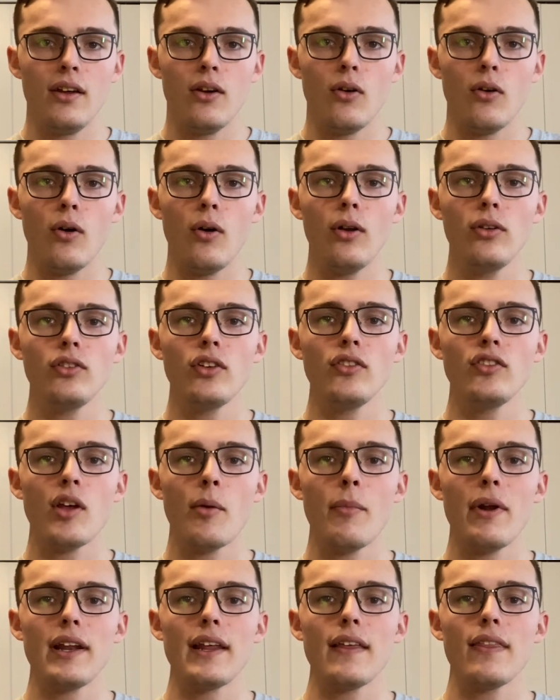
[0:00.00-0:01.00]
Also
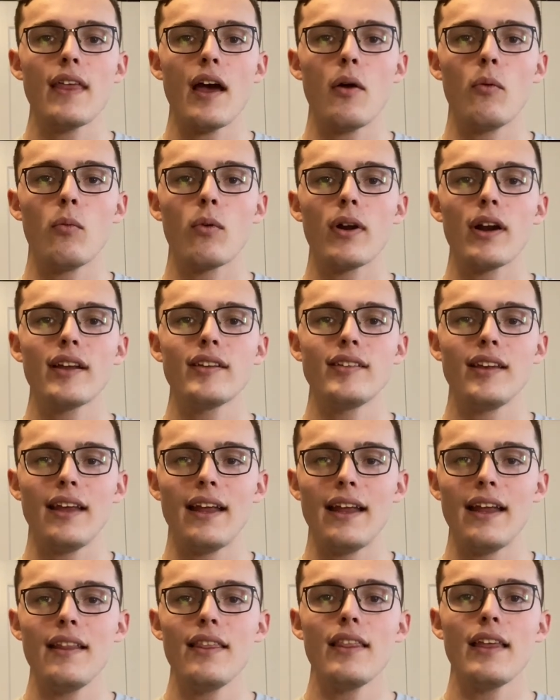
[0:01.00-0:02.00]
somebody that works
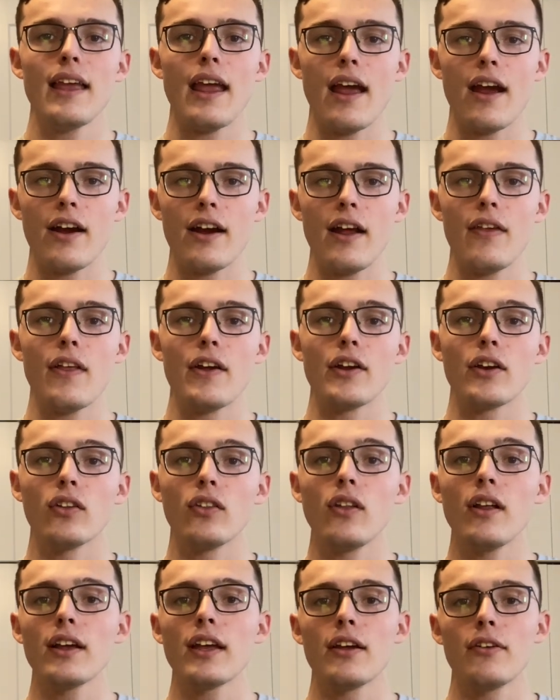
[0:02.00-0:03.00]
in the area that you're
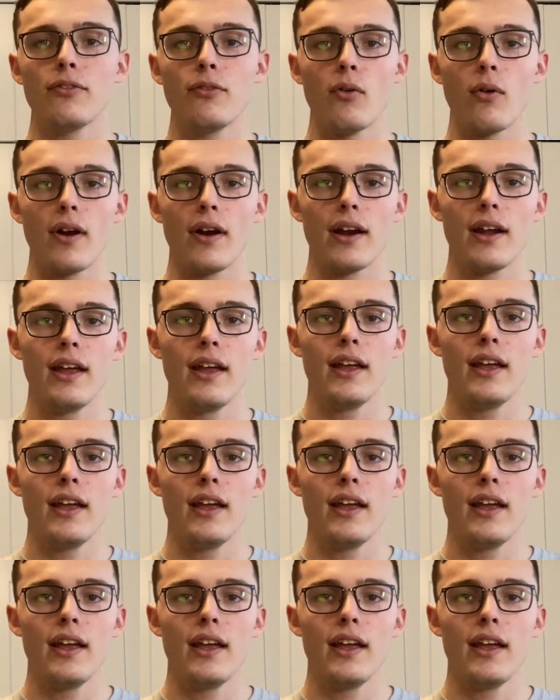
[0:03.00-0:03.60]
looking for.